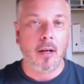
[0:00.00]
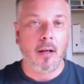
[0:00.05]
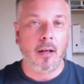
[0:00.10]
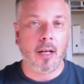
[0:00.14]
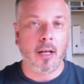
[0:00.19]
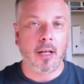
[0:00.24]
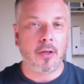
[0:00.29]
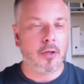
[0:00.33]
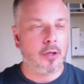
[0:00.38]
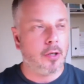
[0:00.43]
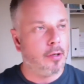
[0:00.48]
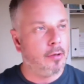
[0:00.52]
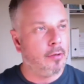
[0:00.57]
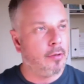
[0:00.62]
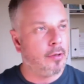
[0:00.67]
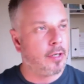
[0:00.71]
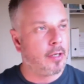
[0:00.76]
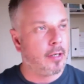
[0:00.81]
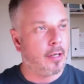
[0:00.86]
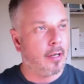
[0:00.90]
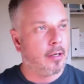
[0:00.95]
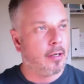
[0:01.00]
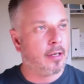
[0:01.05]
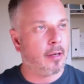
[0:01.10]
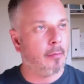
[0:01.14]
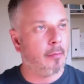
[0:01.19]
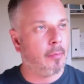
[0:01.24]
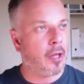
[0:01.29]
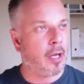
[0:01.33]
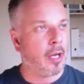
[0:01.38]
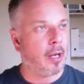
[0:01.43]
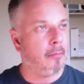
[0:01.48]
Like choose
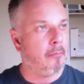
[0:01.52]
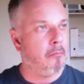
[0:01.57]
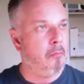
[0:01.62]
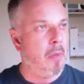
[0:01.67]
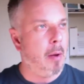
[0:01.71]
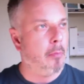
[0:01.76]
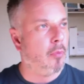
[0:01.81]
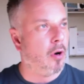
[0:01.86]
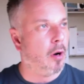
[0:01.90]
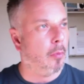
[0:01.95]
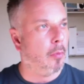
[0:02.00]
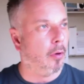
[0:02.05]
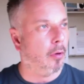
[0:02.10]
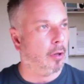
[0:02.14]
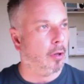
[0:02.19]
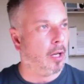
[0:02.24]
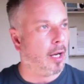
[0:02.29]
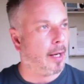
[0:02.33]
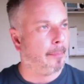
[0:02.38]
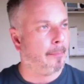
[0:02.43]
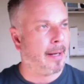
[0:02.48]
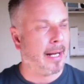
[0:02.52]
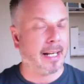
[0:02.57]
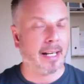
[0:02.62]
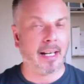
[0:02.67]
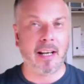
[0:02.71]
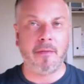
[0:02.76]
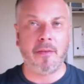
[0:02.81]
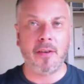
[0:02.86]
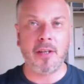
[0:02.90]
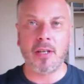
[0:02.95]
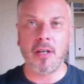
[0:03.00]
something memorable, like
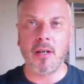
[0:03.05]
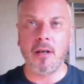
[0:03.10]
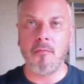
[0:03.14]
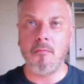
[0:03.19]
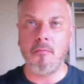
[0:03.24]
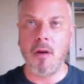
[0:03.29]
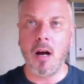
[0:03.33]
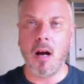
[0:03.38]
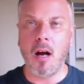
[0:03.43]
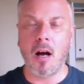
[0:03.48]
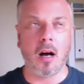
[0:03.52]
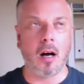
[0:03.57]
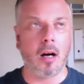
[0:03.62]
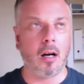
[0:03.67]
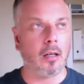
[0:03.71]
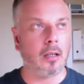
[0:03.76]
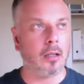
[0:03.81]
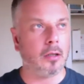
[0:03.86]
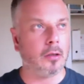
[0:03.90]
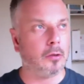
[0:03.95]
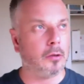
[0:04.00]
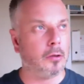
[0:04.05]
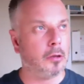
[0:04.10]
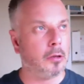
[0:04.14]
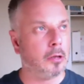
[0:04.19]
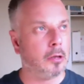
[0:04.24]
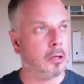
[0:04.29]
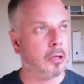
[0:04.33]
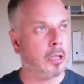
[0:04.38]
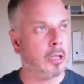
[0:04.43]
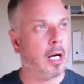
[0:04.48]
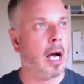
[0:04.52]
Magnificent Mark
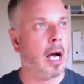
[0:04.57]
or